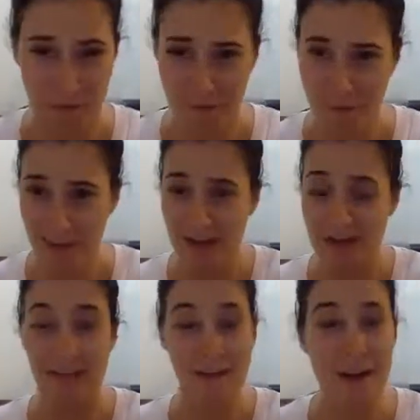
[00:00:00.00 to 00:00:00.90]
everybody
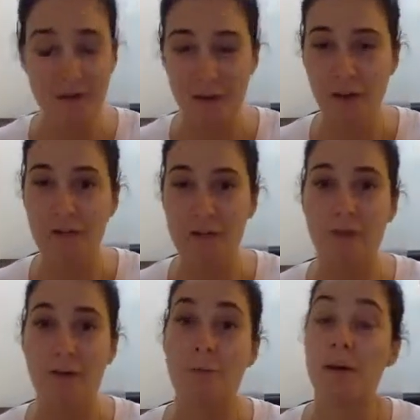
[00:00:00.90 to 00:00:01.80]
and love over
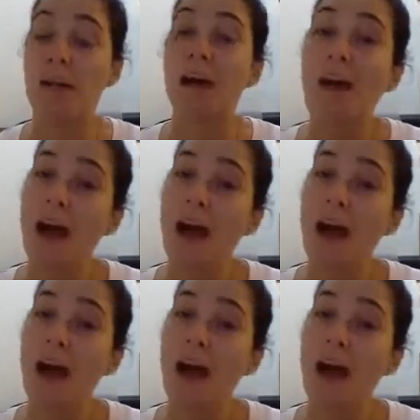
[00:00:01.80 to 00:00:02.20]
everybody.